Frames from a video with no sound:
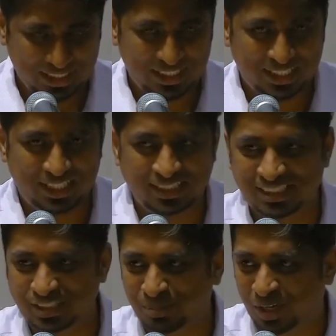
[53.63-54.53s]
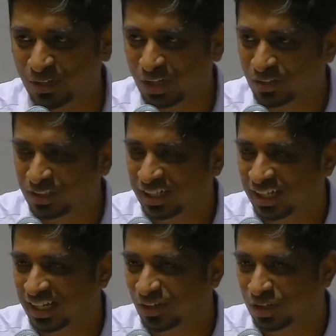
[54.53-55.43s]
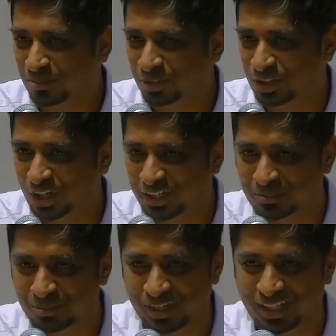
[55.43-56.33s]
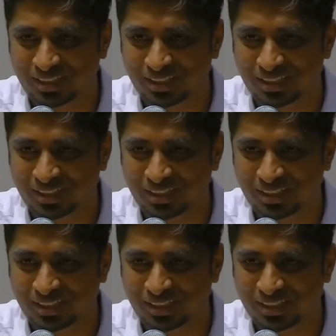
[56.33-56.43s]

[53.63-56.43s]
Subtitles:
Let's just bow down and look up to God in prayer.